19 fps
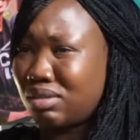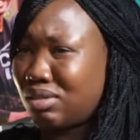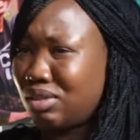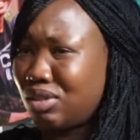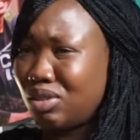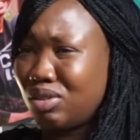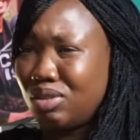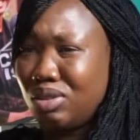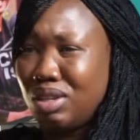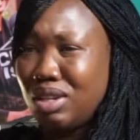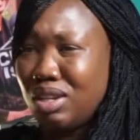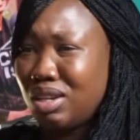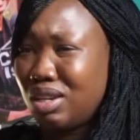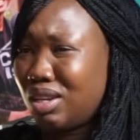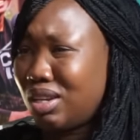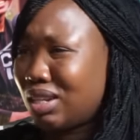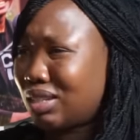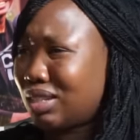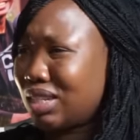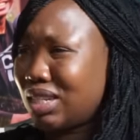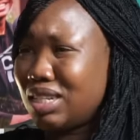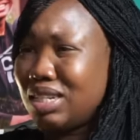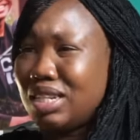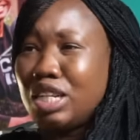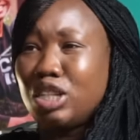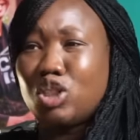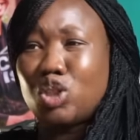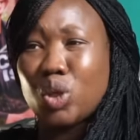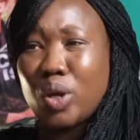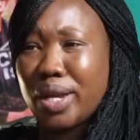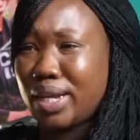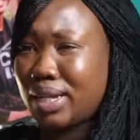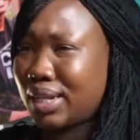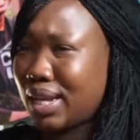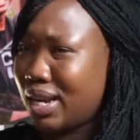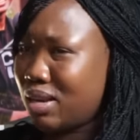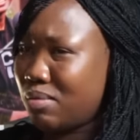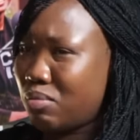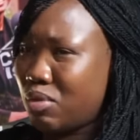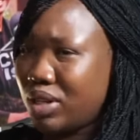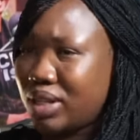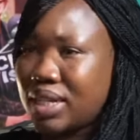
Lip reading: you know, didn't enjoy it anymore.